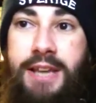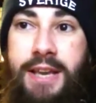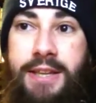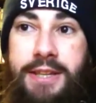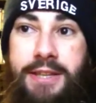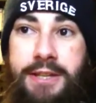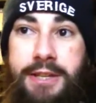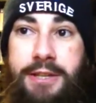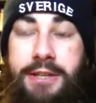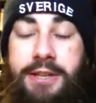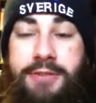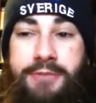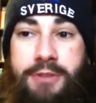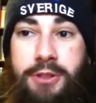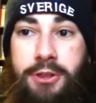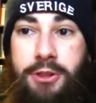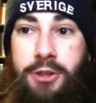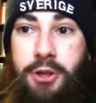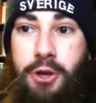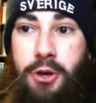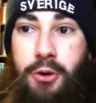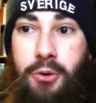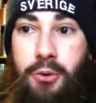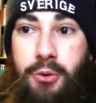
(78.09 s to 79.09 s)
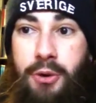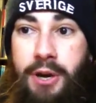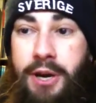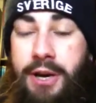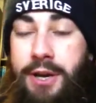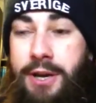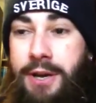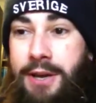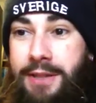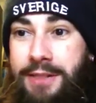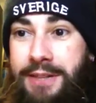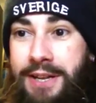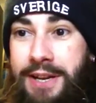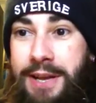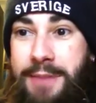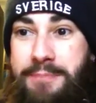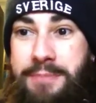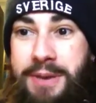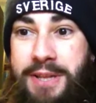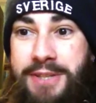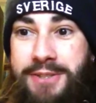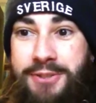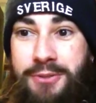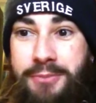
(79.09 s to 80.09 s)
I didn't even know that I
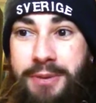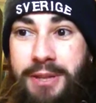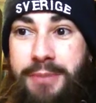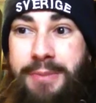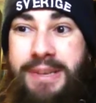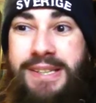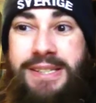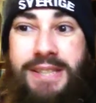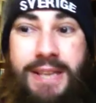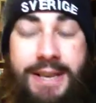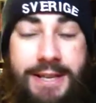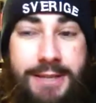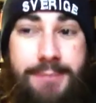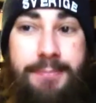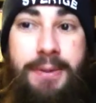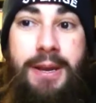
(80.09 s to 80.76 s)
made so many mistakes,